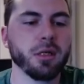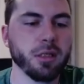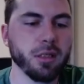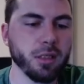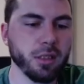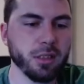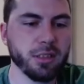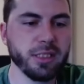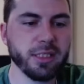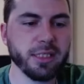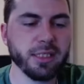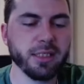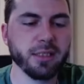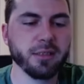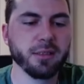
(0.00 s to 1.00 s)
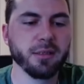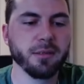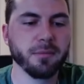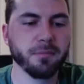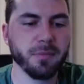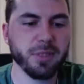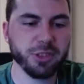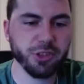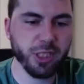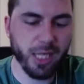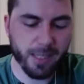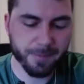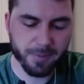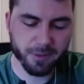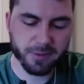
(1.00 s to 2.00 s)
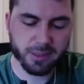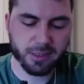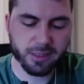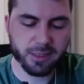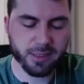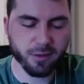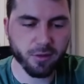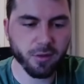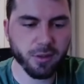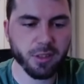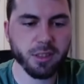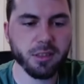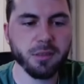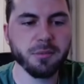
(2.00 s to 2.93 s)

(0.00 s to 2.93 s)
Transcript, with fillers: ah, Nickit, Machop. I really like that art on